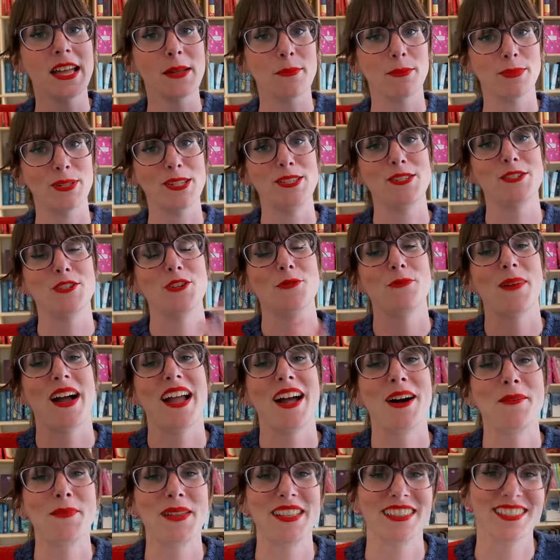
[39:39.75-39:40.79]
please do, by
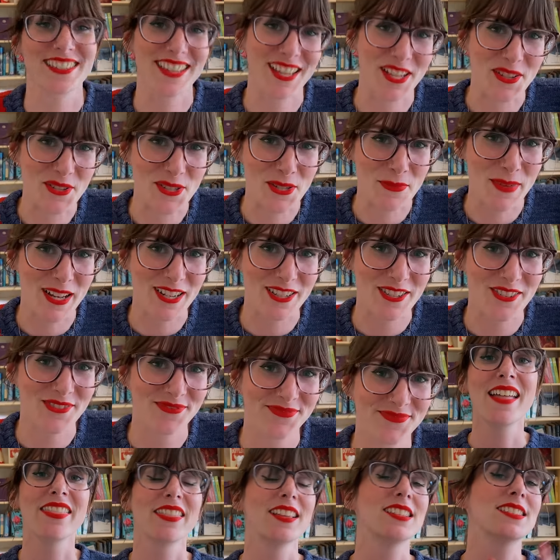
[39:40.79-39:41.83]
all means. Thank you so much.
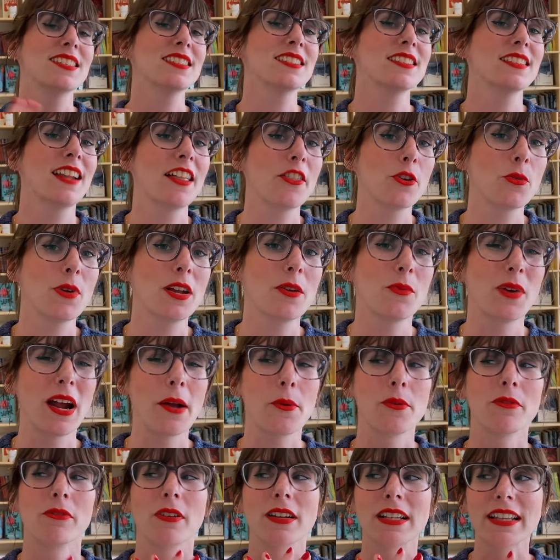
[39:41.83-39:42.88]
This is another one where I
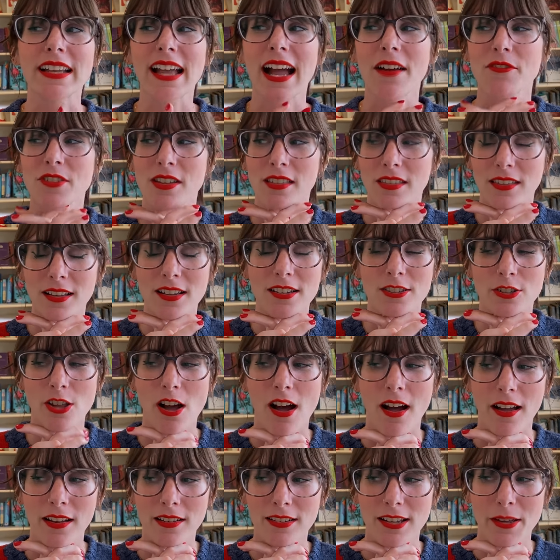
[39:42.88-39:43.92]
would really have to think a
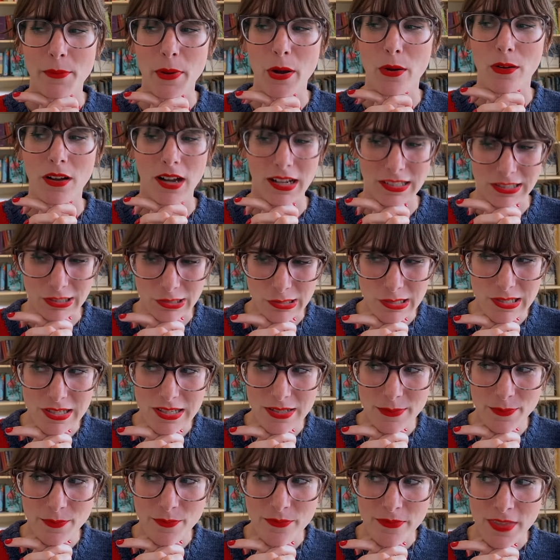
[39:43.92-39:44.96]
lot about colors
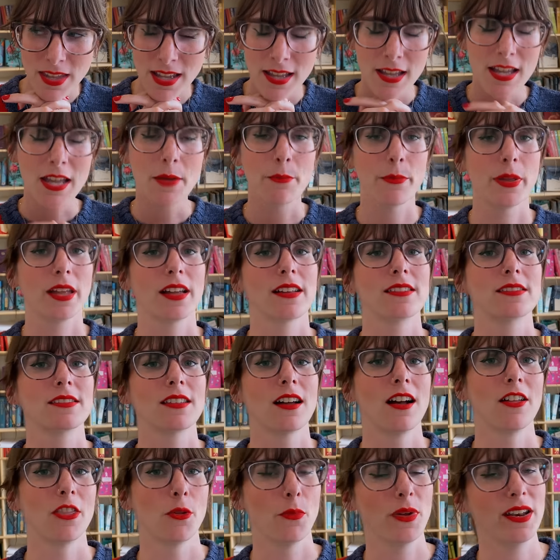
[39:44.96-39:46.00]
because
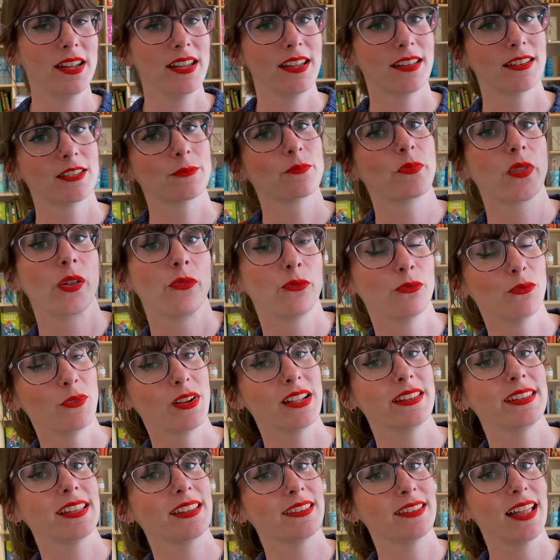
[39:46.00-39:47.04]
on the one hand,
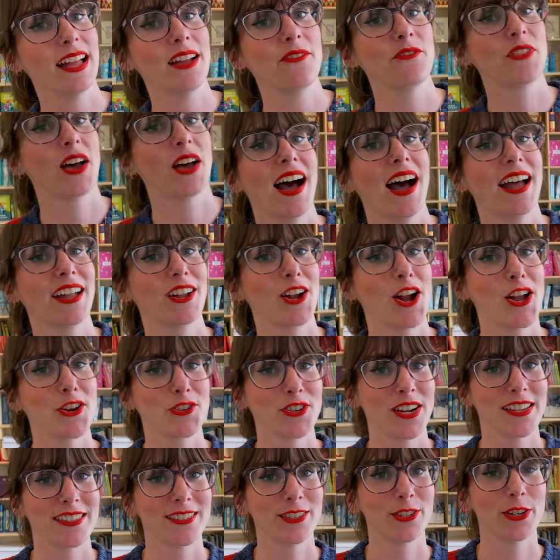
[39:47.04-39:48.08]
really love the
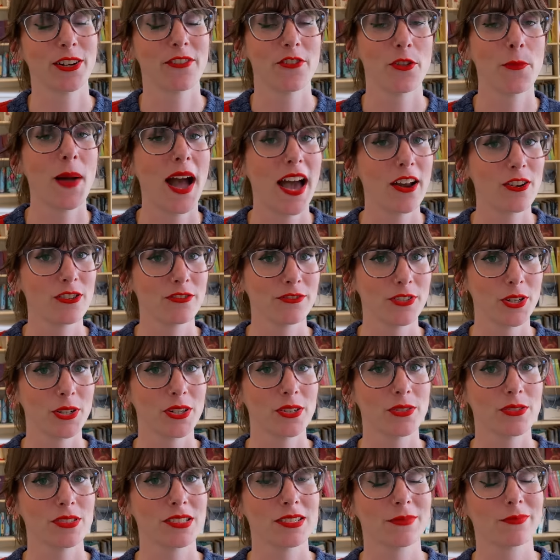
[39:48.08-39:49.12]
contrast look of the pattern
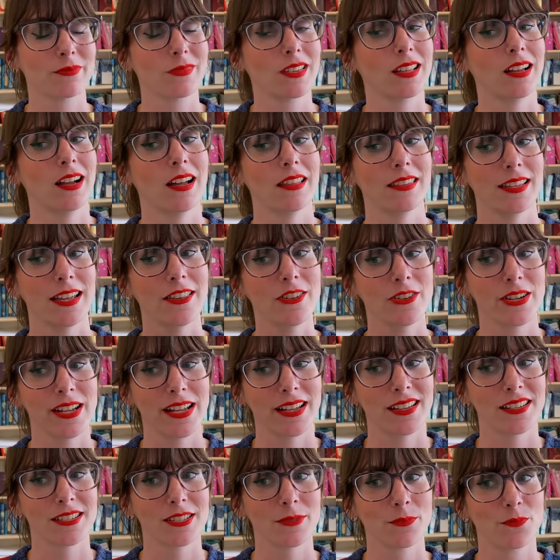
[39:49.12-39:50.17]
photos. On the other
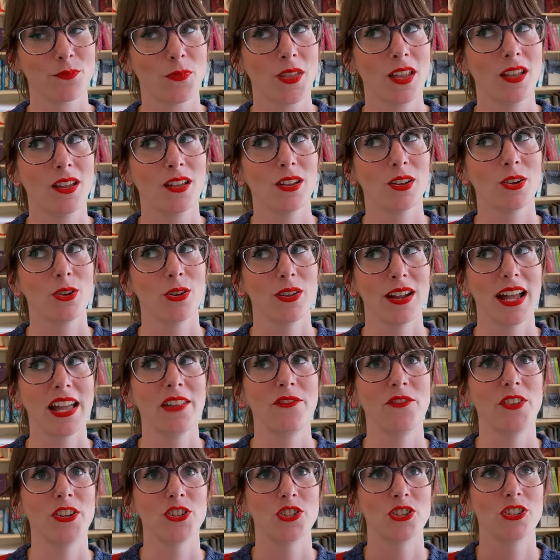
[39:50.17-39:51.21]
hand, could I
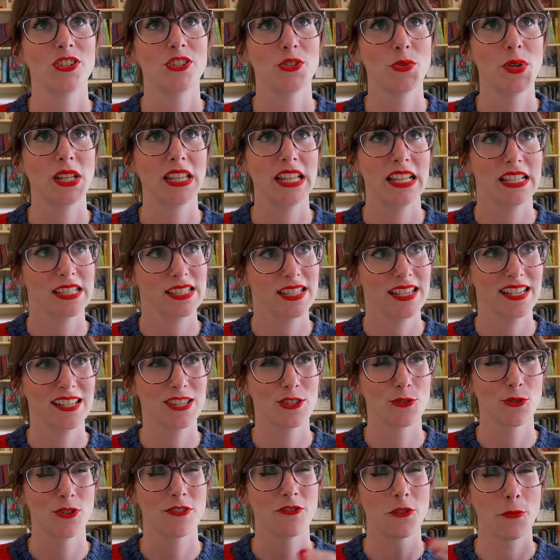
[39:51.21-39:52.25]
envision doing this in
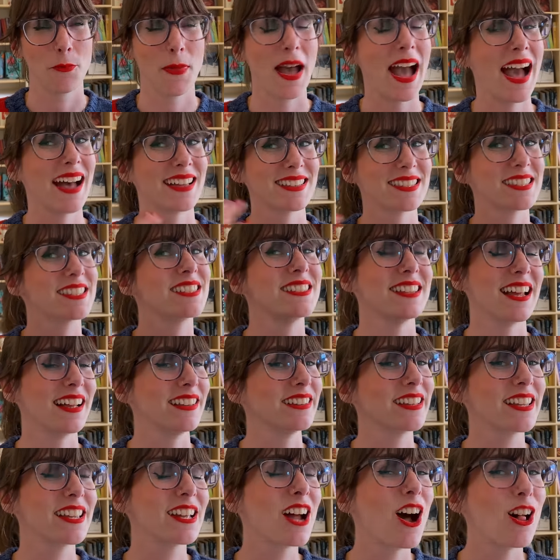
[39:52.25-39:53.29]
sort of a pastel
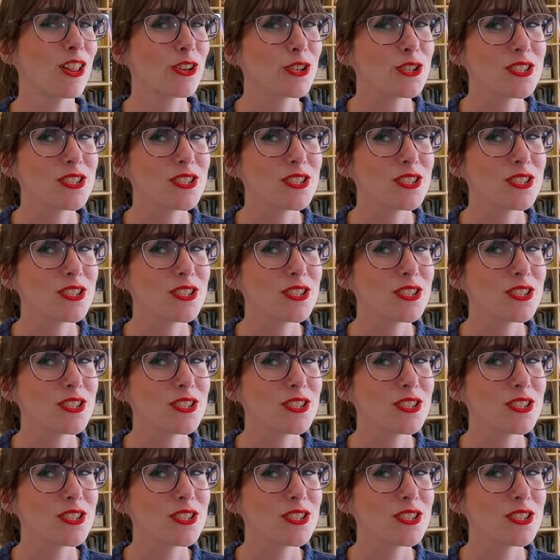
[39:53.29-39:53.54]
color